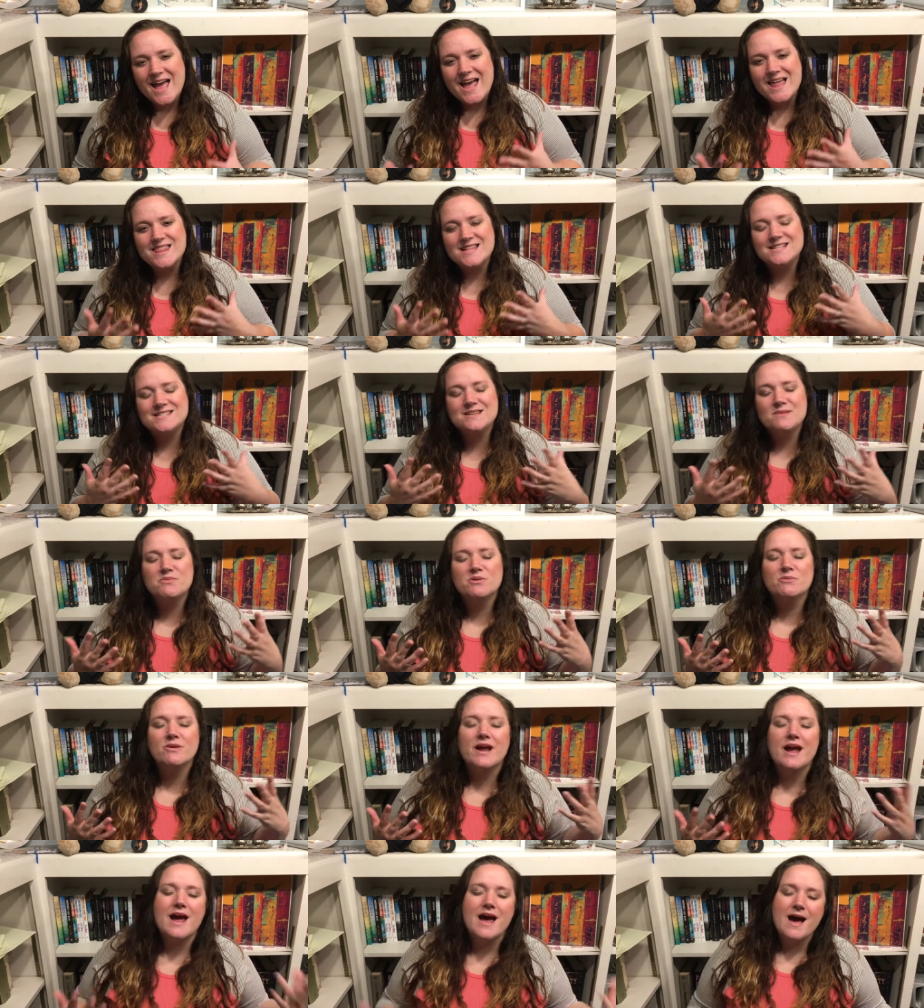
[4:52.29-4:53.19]
And then something
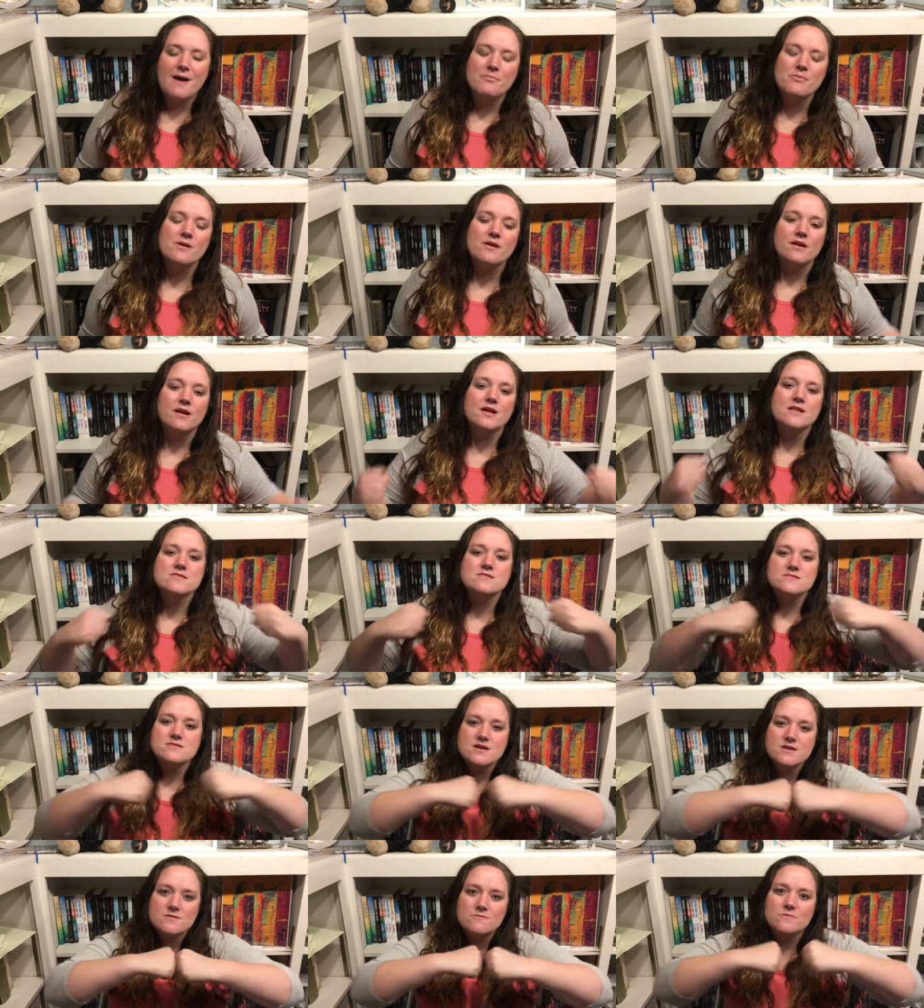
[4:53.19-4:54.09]
would happen
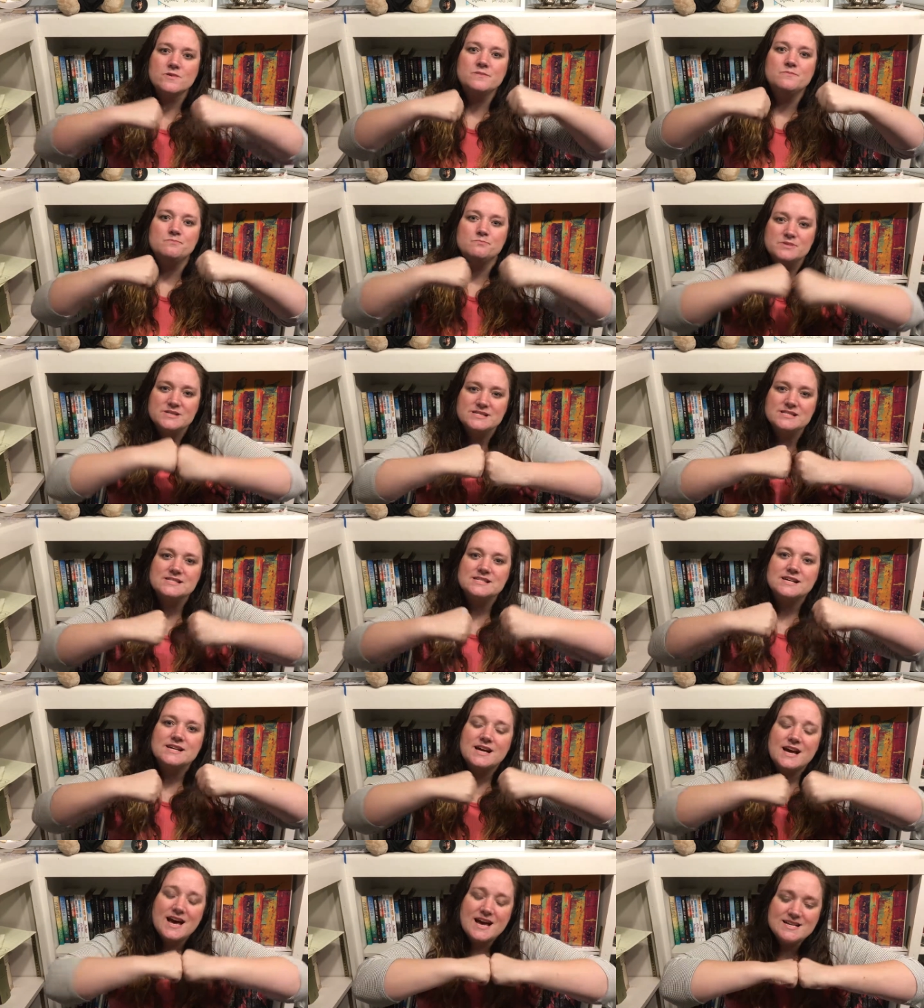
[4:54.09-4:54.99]
and then we'd butt
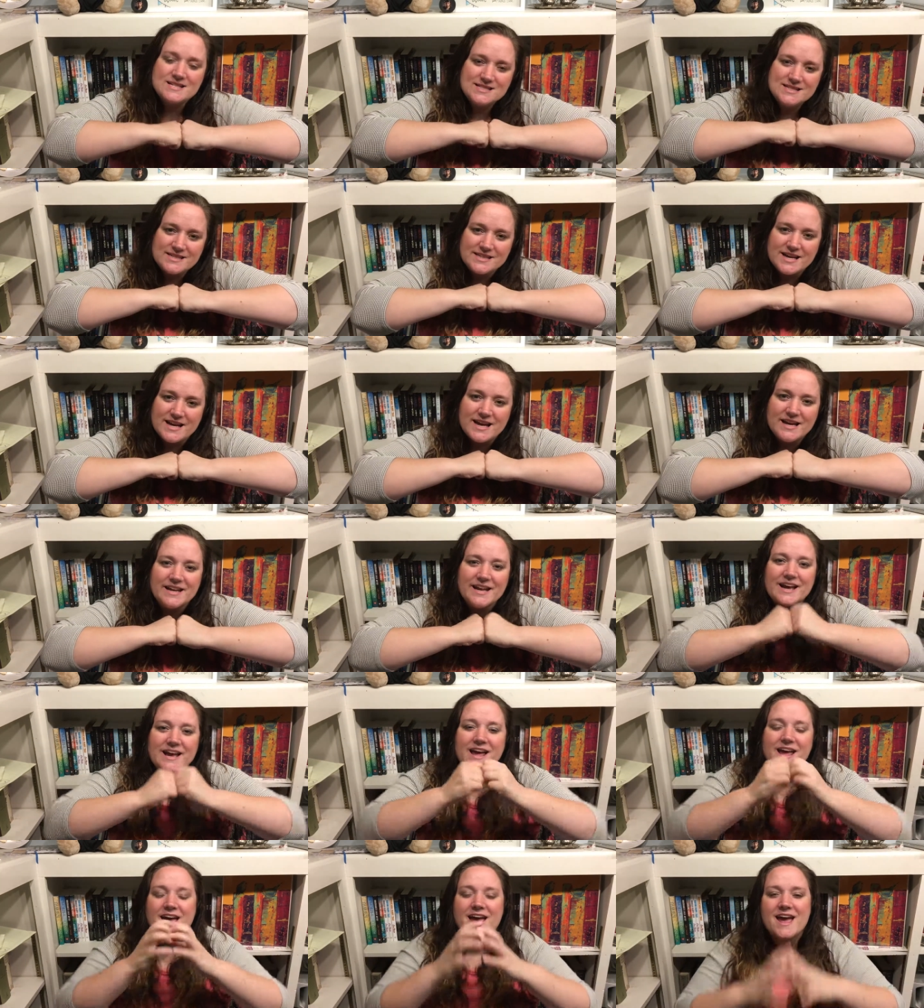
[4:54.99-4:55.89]
heads
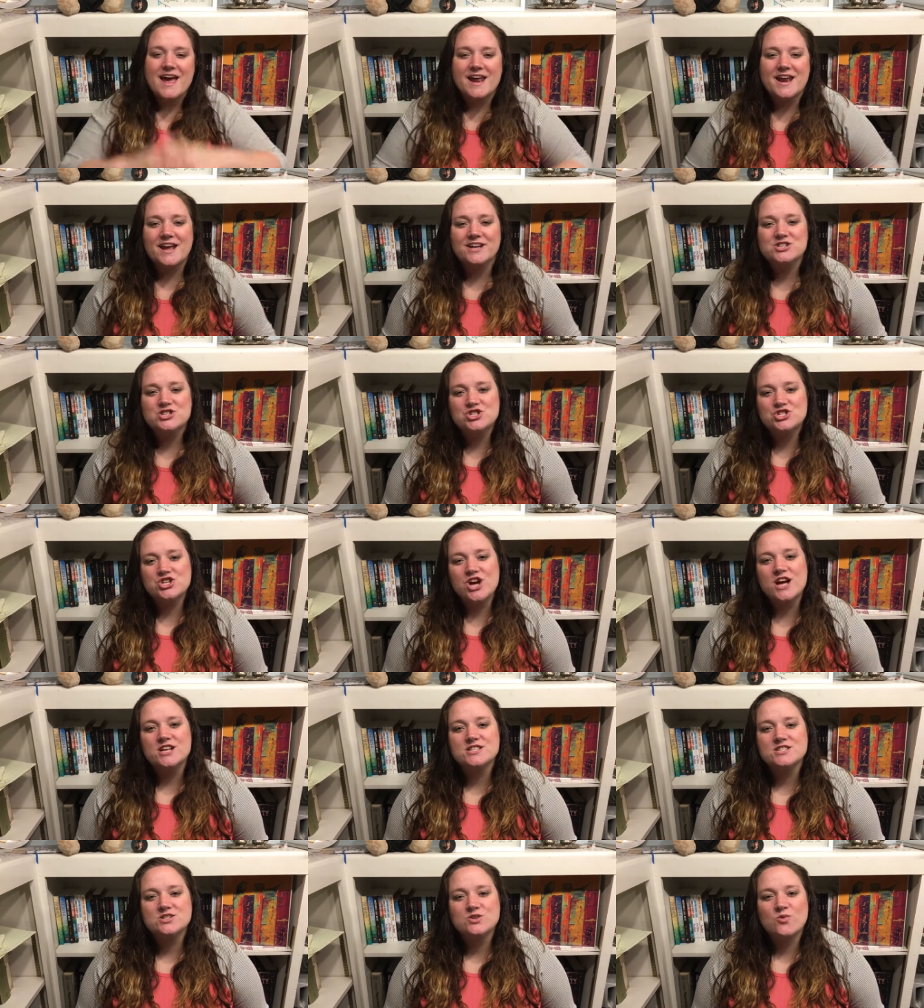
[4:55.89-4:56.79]
again. And I
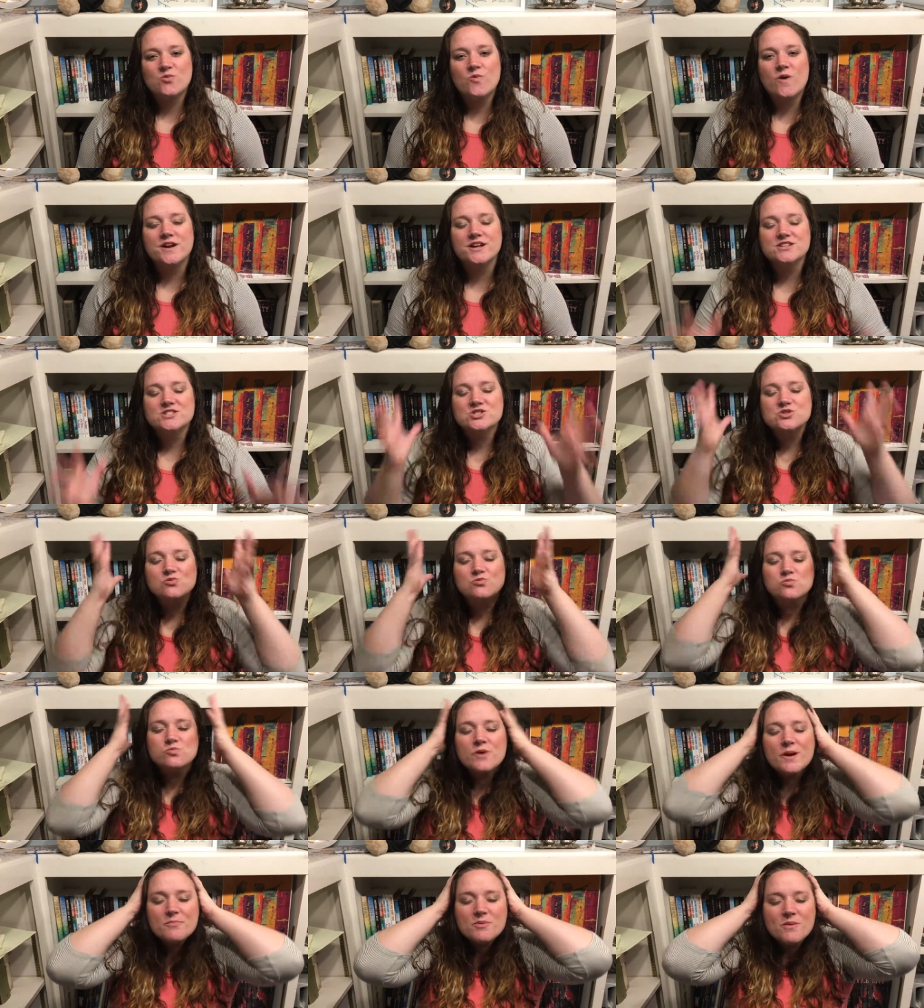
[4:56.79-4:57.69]
just wanted to
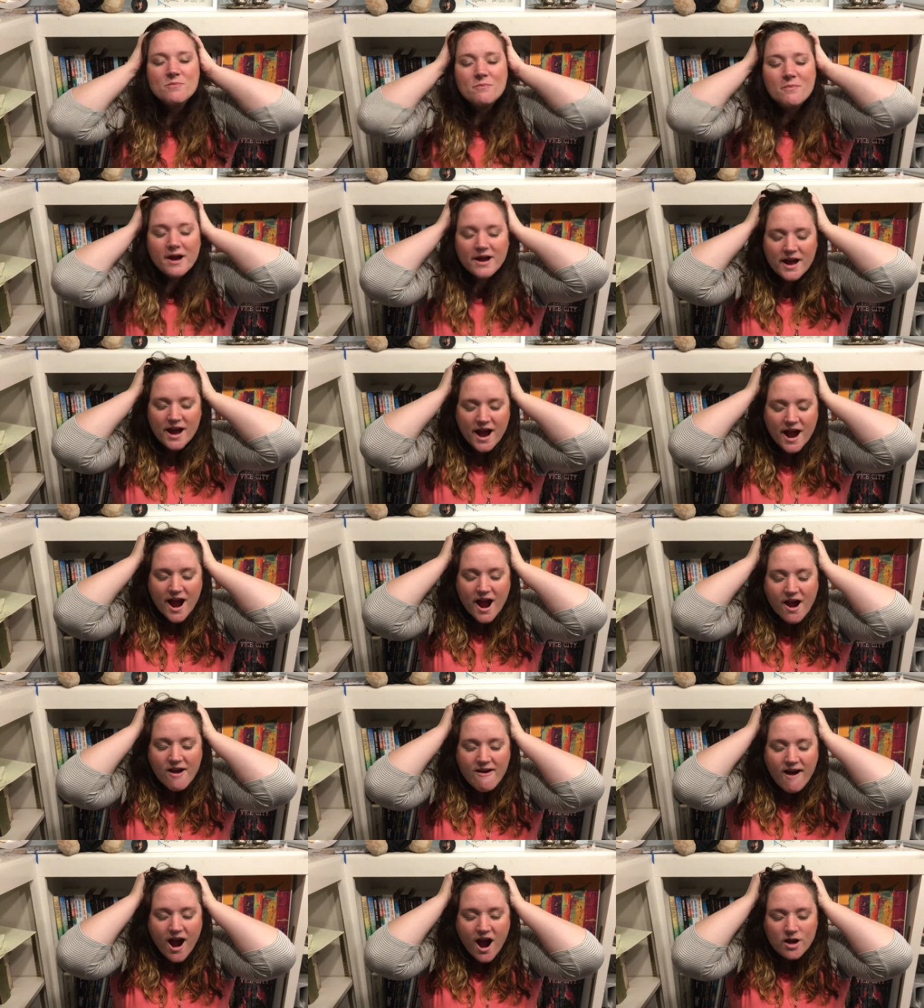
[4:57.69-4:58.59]
rip my
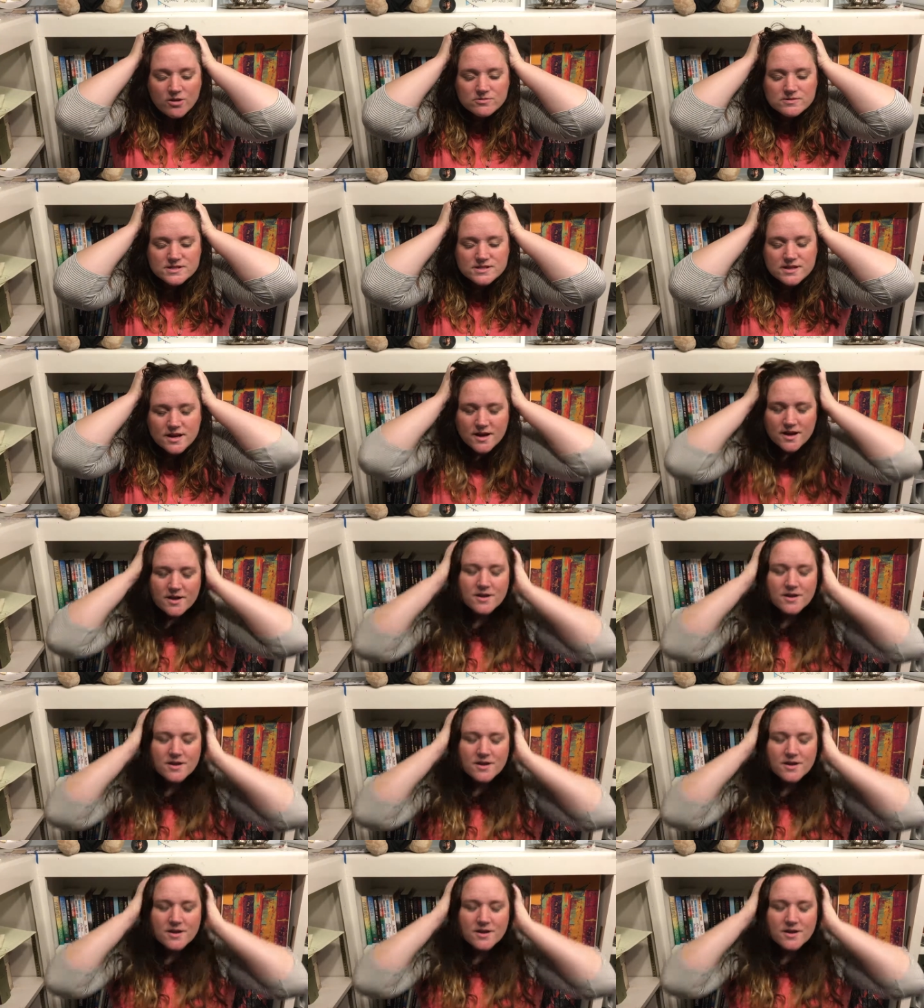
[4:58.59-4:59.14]
hair out